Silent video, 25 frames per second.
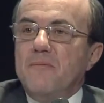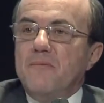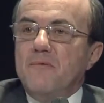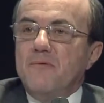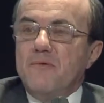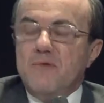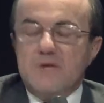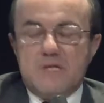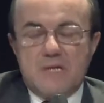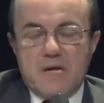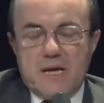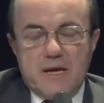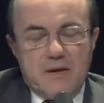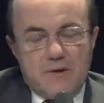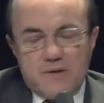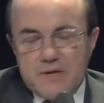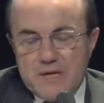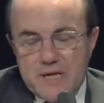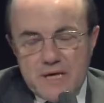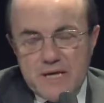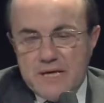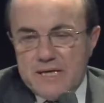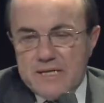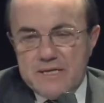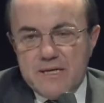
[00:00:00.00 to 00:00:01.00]
which I don't
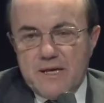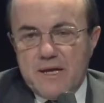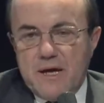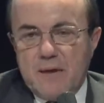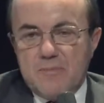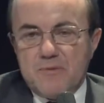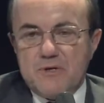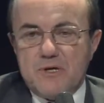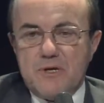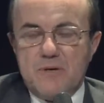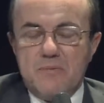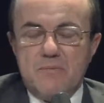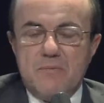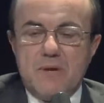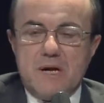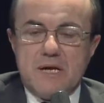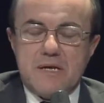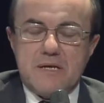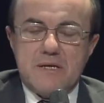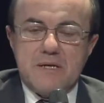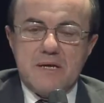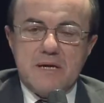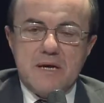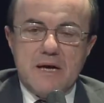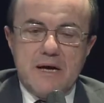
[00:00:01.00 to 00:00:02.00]
think is an option,
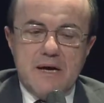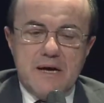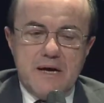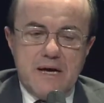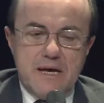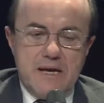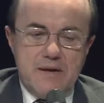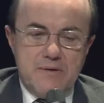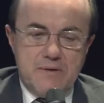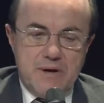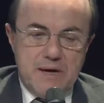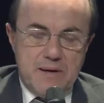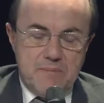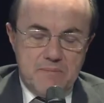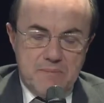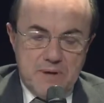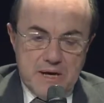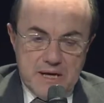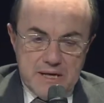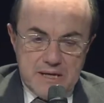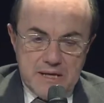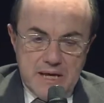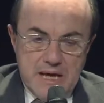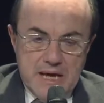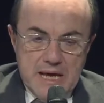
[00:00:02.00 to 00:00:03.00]
but anyway.
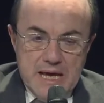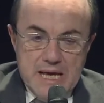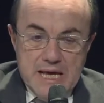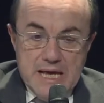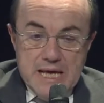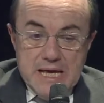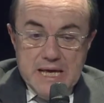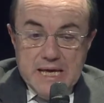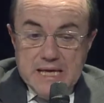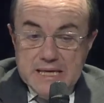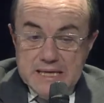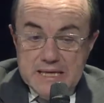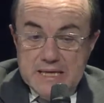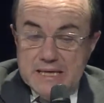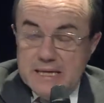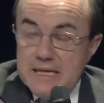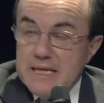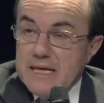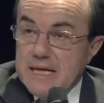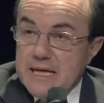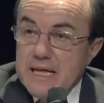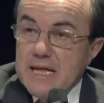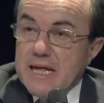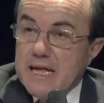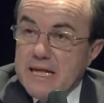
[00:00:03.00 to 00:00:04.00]
But
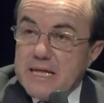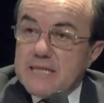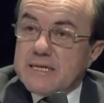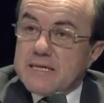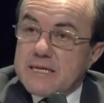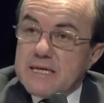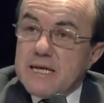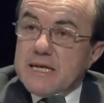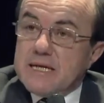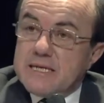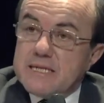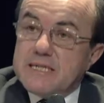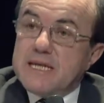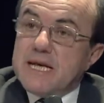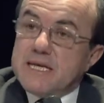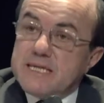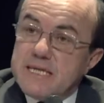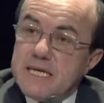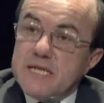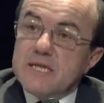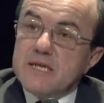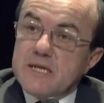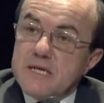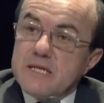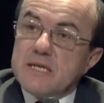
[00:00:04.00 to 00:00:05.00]
it's
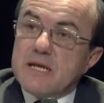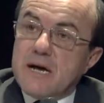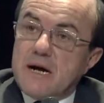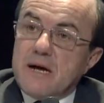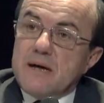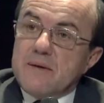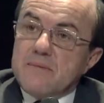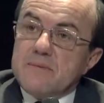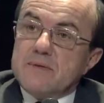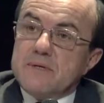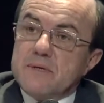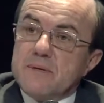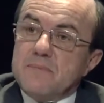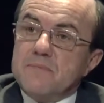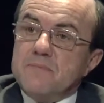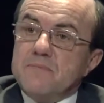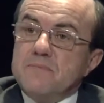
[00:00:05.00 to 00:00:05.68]
decision times.